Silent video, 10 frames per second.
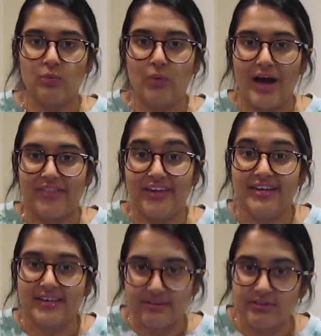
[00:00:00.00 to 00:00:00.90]
where they
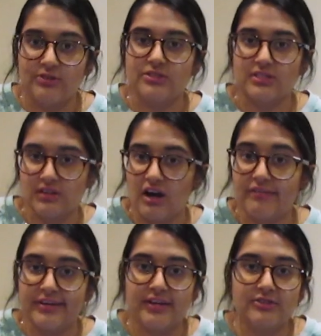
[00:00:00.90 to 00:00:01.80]
give you
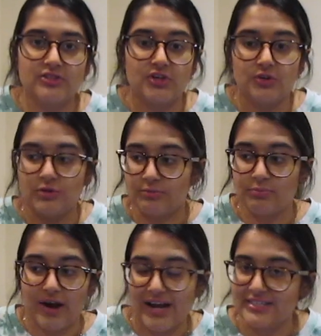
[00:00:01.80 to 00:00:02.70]
scenarios so you can
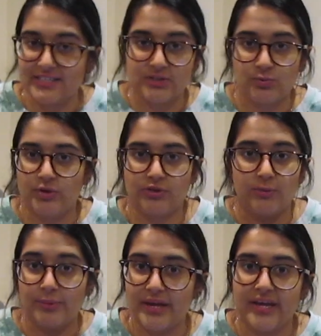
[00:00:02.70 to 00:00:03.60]
practice with your
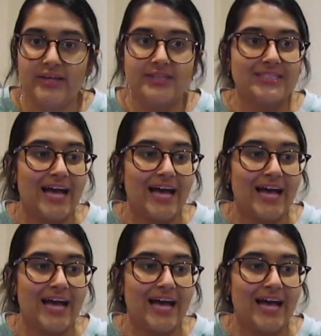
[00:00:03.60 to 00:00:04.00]
peers